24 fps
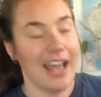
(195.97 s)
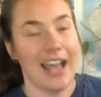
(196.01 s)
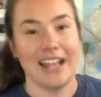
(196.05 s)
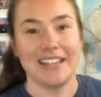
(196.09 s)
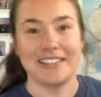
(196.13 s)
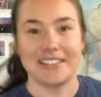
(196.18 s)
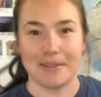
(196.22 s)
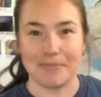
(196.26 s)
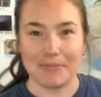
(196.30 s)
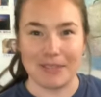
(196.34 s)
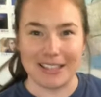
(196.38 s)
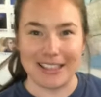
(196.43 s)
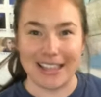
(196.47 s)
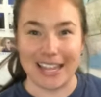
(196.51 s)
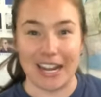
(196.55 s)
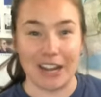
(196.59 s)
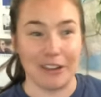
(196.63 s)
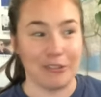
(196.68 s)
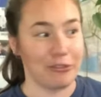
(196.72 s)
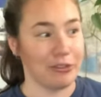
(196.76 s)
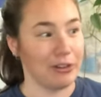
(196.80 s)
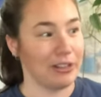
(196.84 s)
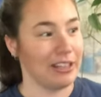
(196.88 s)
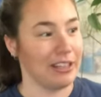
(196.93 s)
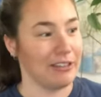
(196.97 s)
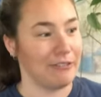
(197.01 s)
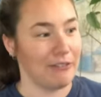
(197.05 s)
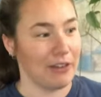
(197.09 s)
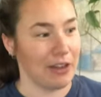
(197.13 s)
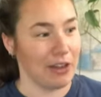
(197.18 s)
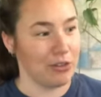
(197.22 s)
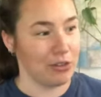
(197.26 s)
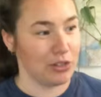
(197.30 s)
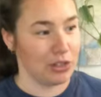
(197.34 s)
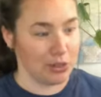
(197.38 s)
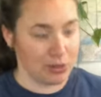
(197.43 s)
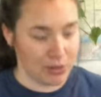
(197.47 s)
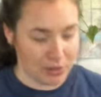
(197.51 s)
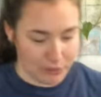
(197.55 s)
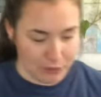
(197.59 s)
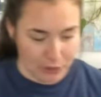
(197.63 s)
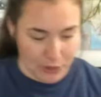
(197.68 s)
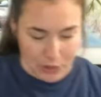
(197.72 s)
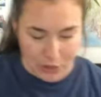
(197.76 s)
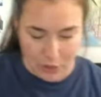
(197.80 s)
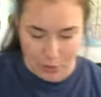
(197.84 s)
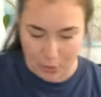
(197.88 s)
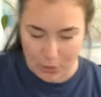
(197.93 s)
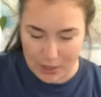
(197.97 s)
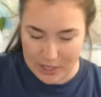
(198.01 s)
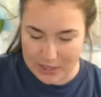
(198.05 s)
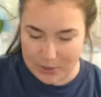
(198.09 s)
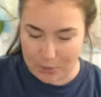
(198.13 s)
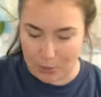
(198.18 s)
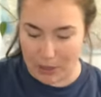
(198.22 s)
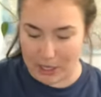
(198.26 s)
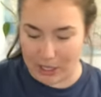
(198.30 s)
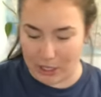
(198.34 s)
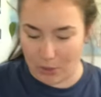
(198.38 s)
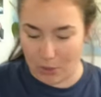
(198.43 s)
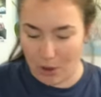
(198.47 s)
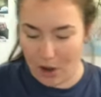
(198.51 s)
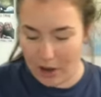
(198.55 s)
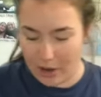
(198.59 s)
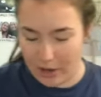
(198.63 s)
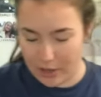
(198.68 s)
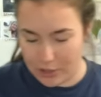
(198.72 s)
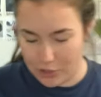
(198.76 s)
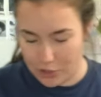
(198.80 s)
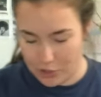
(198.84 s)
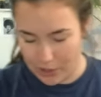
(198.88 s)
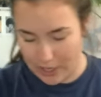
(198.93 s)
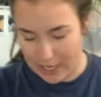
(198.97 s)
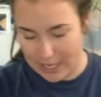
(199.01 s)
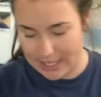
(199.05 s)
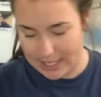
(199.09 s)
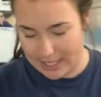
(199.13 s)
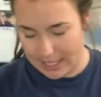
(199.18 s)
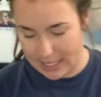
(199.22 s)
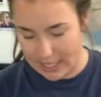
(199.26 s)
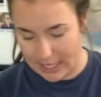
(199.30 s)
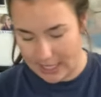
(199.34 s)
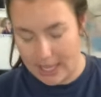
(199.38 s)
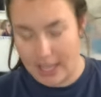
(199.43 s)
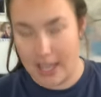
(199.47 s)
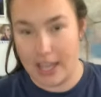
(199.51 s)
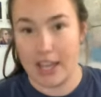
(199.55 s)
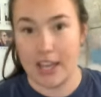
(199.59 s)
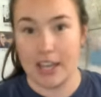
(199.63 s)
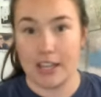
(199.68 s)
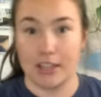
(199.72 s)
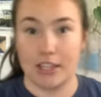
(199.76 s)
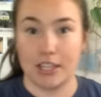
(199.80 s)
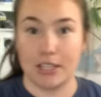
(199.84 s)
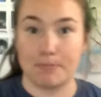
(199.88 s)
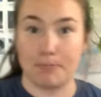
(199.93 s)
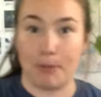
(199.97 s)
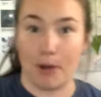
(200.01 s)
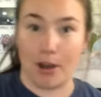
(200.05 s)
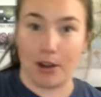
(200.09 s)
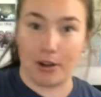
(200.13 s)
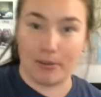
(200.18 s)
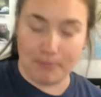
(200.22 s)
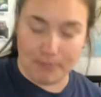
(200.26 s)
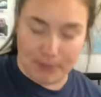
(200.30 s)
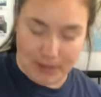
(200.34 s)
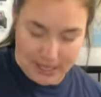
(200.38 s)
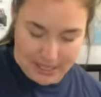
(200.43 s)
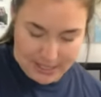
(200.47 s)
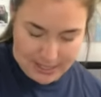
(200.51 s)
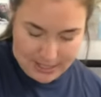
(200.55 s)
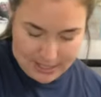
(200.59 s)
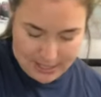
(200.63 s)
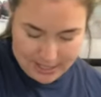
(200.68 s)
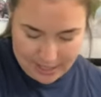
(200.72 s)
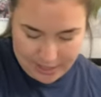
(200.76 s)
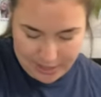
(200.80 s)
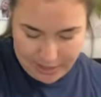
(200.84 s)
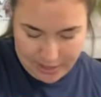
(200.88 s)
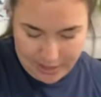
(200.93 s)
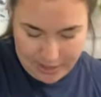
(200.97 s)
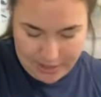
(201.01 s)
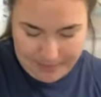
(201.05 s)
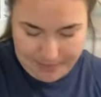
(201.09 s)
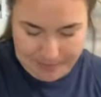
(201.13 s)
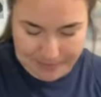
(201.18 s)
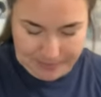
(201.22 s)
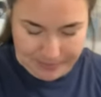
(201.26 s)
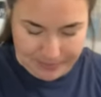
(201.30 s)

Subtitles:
And something that I really found useful was when you are in transit, this bottom piece here